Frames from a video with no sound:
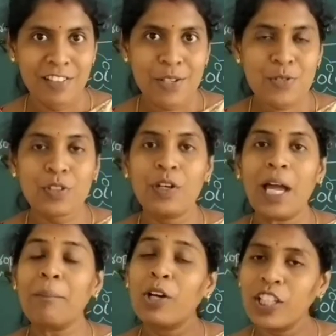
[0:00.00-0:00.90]
So
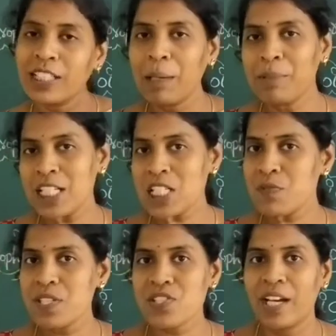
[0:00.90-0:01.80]
about the chemicals we
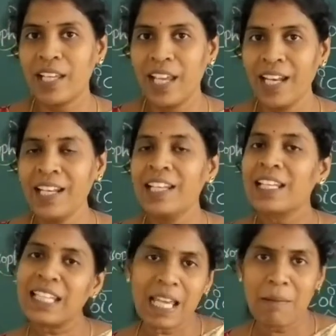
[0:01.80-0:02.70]
study
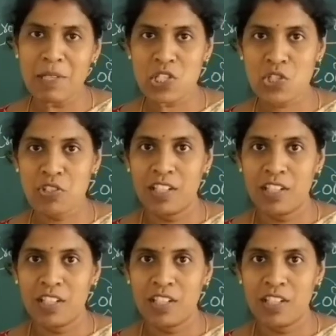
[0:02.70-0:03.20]
in chemistry.